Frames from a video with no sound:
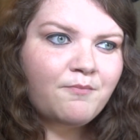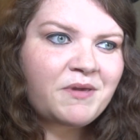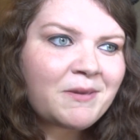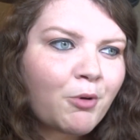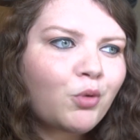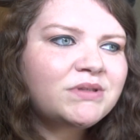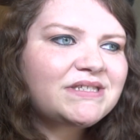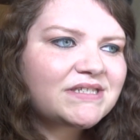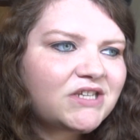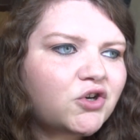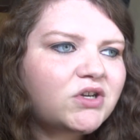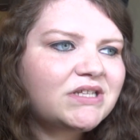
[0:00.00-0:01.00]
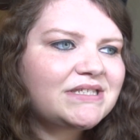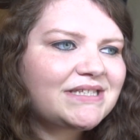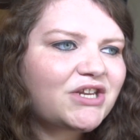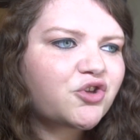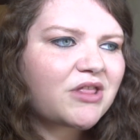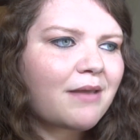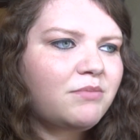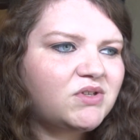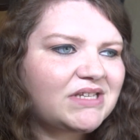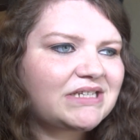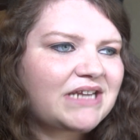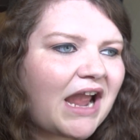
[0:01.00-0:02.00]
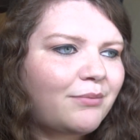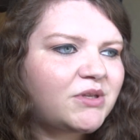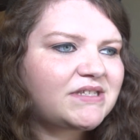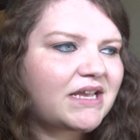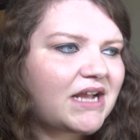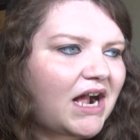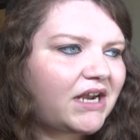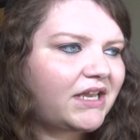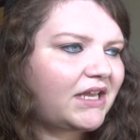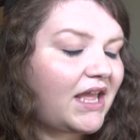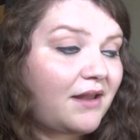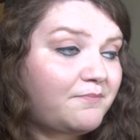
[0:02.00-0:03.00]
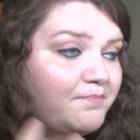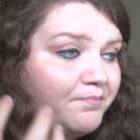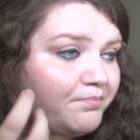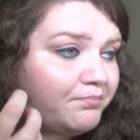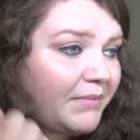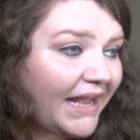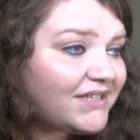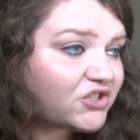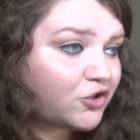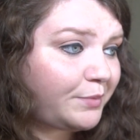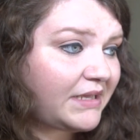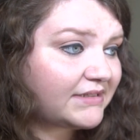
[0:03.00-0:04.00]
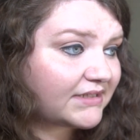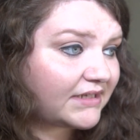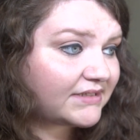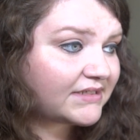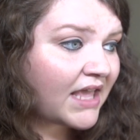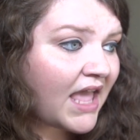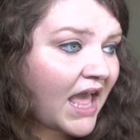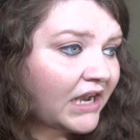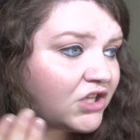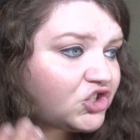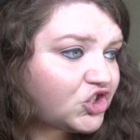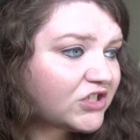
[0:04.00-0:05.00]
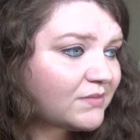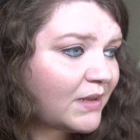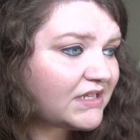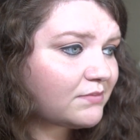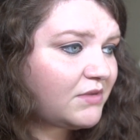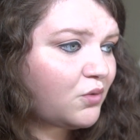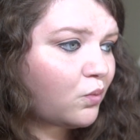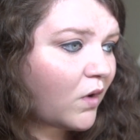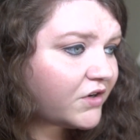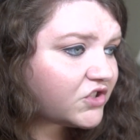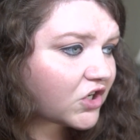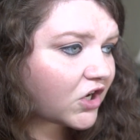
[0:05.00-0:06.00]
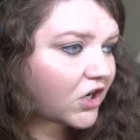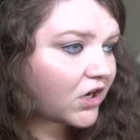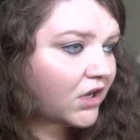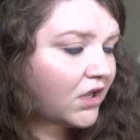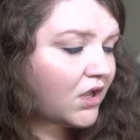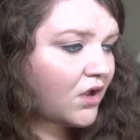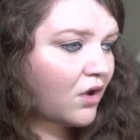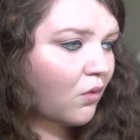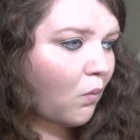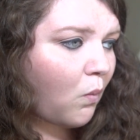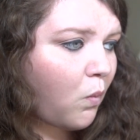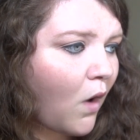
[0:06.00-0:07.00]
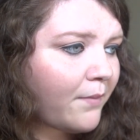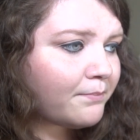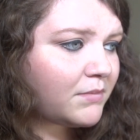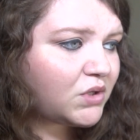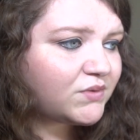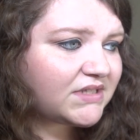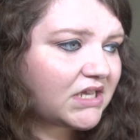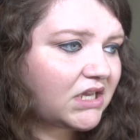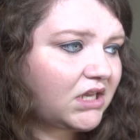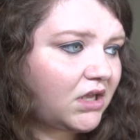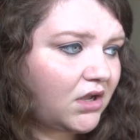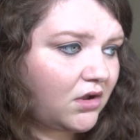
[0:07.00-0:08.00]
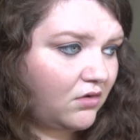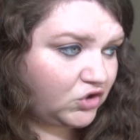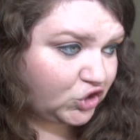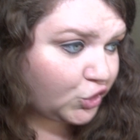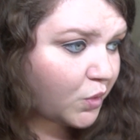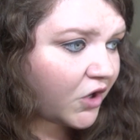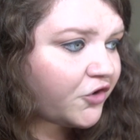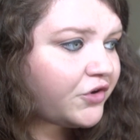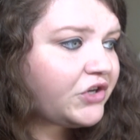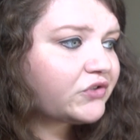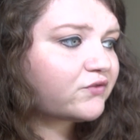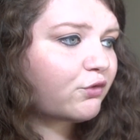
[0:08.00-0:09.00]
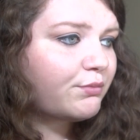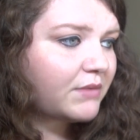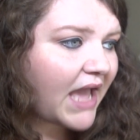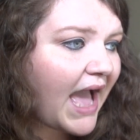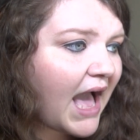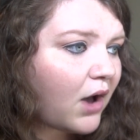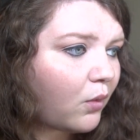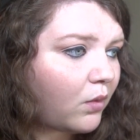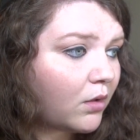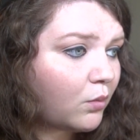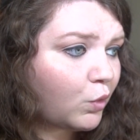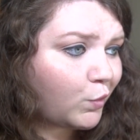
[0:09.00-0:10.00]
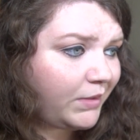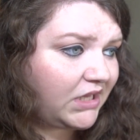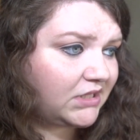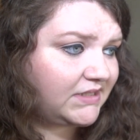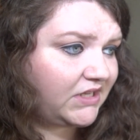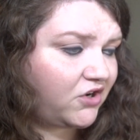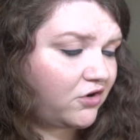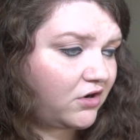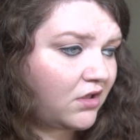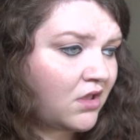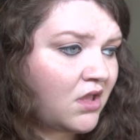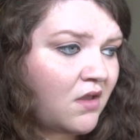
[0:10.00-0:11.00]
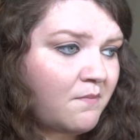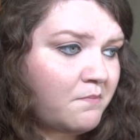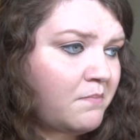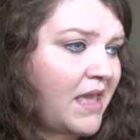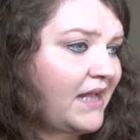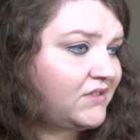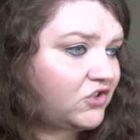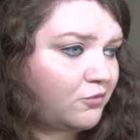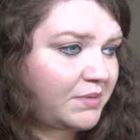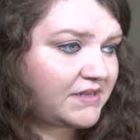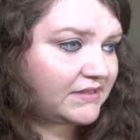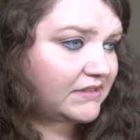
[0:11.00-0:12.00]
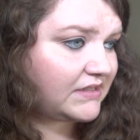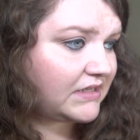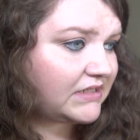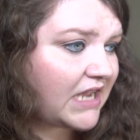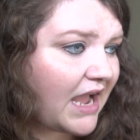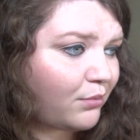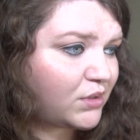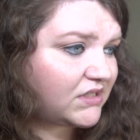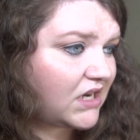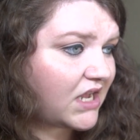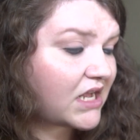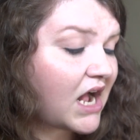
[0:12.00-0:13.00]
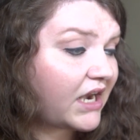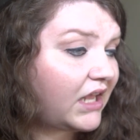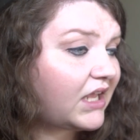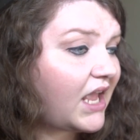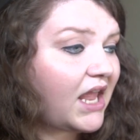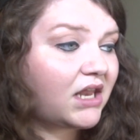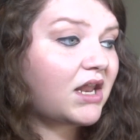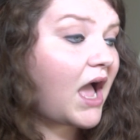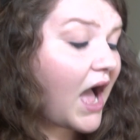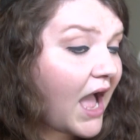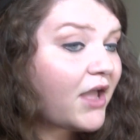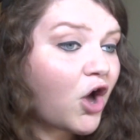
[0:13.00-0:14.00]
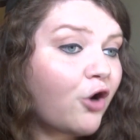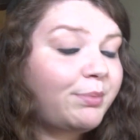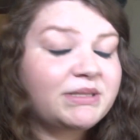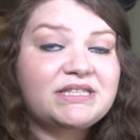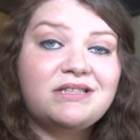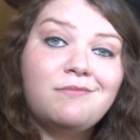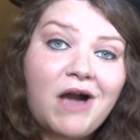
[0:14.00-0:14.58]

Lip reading: people would still consider that music timeless, iconic, and masterpieces. And it just makes me wonder what music 200 years from now will be considered masterpieces and timeless and iconic, and I hope it's the